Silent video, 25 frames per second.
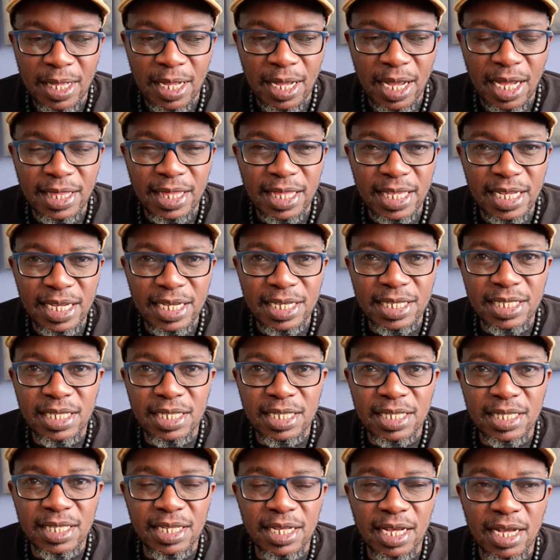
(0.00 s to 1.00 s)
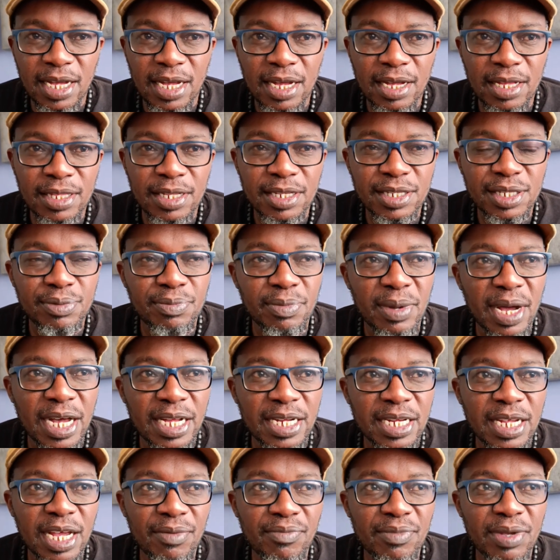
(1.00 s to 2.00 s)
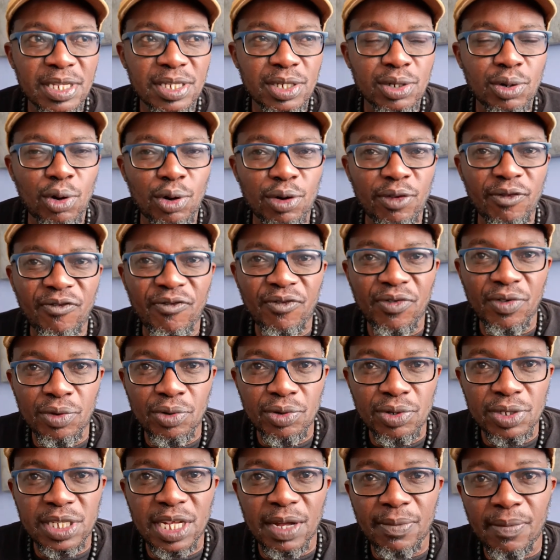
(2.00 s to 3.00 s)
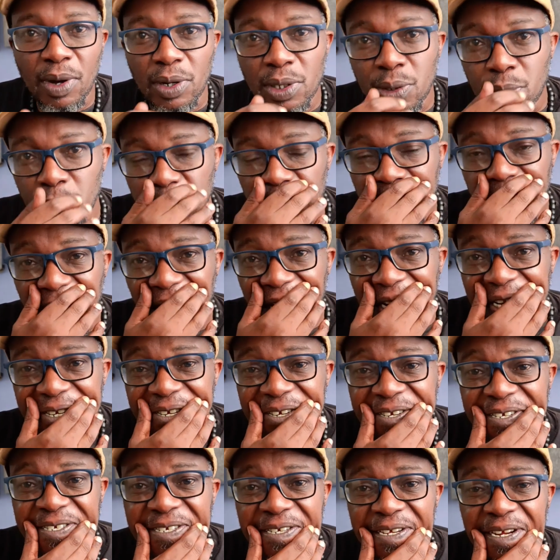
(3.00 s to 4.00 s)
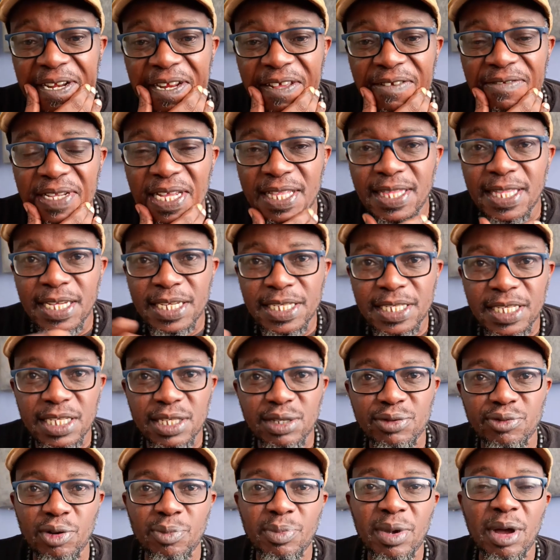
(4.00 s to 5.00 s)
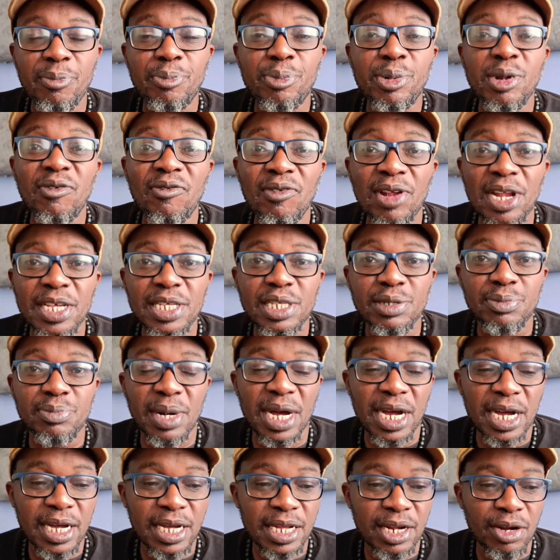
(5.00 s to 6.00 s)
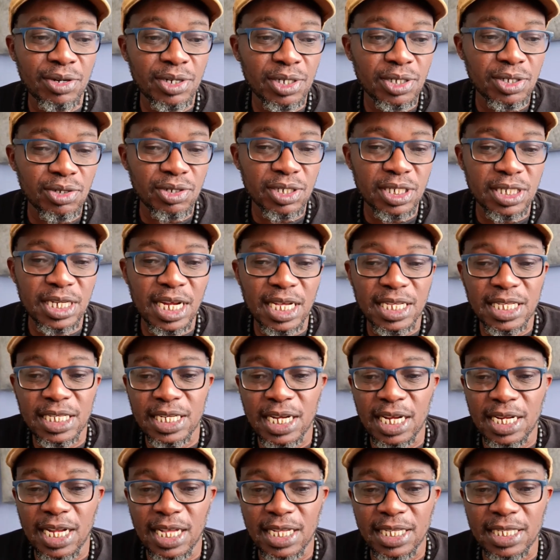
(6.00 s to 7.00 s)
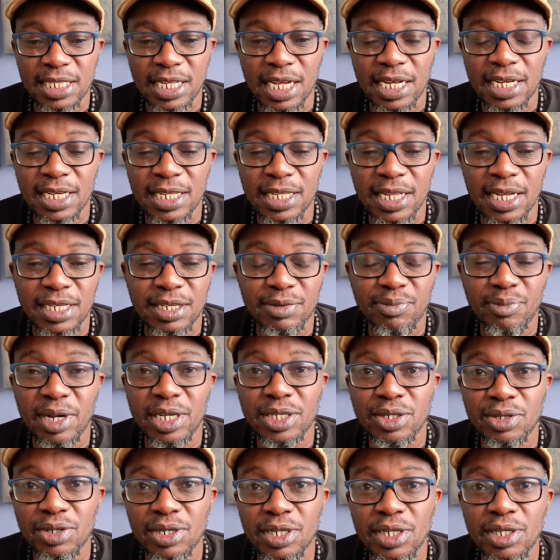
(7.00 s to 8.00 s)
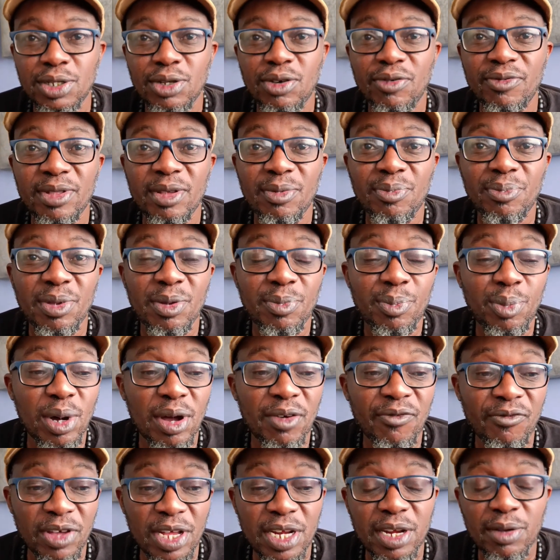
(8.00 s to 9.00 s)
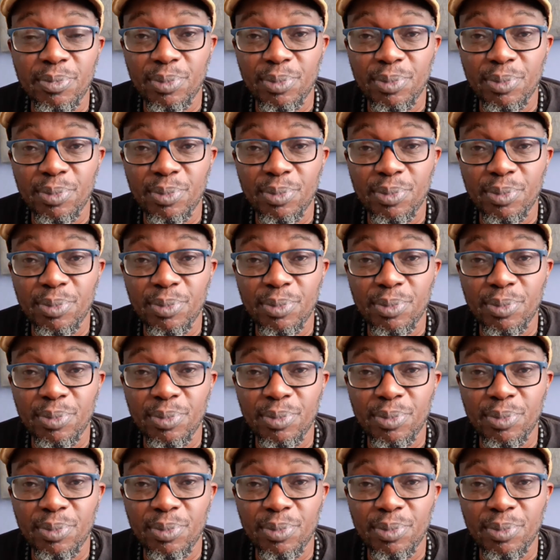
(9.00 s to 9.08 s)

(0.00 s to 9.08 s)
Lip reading: I think this Mariam is confused about which country she lives. I think she's from a privileged background, so she doesn't understand that majority of the people are very